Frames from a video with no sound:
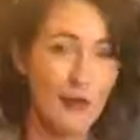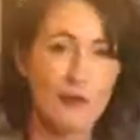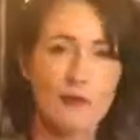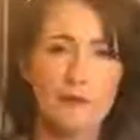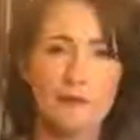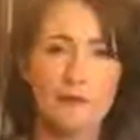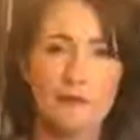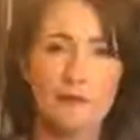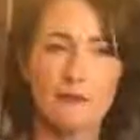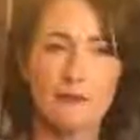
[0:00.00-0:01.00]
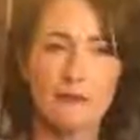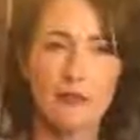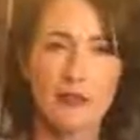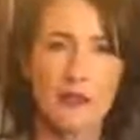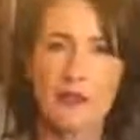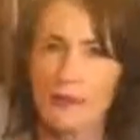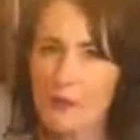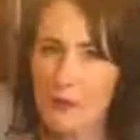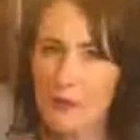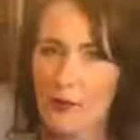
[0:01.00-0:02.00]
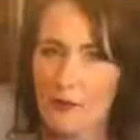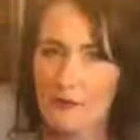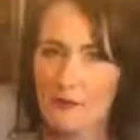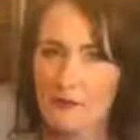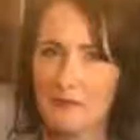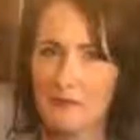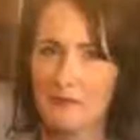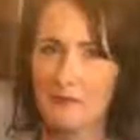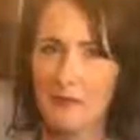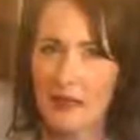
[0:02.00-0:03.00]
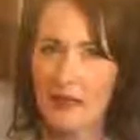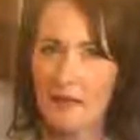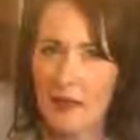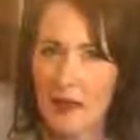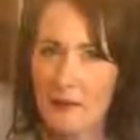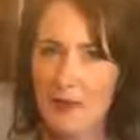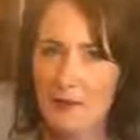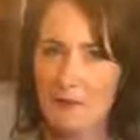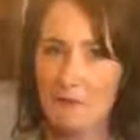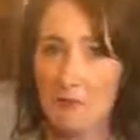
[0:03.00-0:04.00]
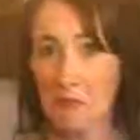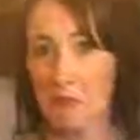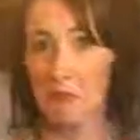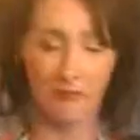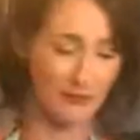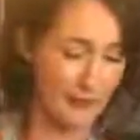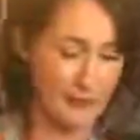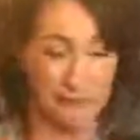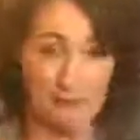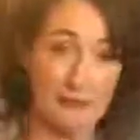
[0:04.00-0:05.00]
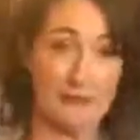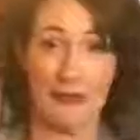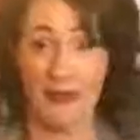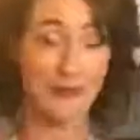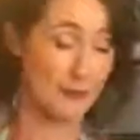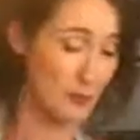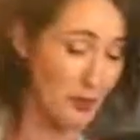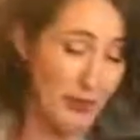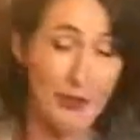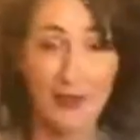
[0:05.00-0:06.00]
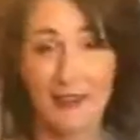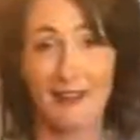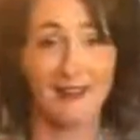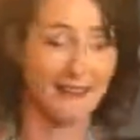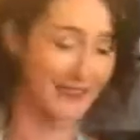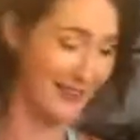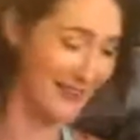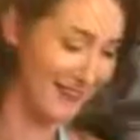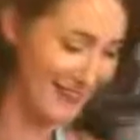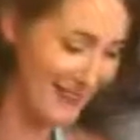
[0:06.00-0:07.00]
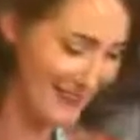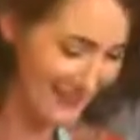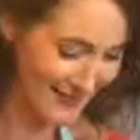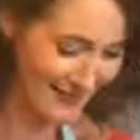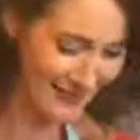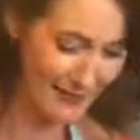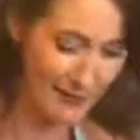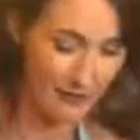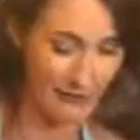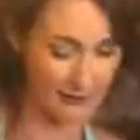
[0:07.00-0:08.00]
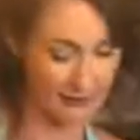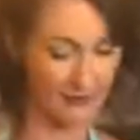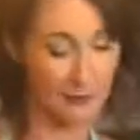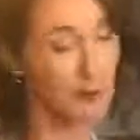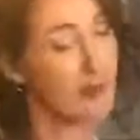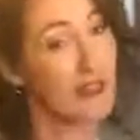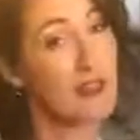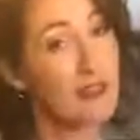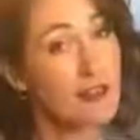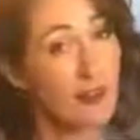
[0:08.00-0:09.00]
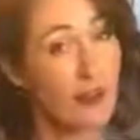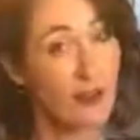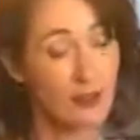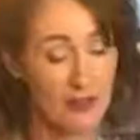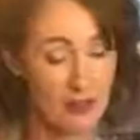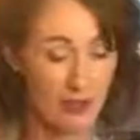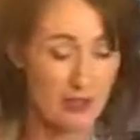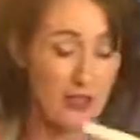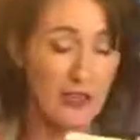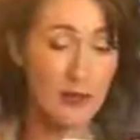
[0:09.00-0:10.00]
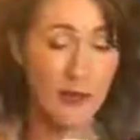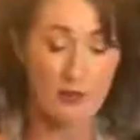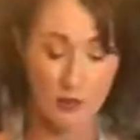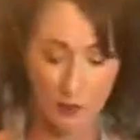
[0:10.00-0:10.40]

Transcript: I'm not mm. sure if he's describing the weather or or, or someone. Me, maybe. M maybe you, yeah, could be. That's and Mel good. says it's lovely and an end of day. Good. Well, there you go, there you go. So anyway, to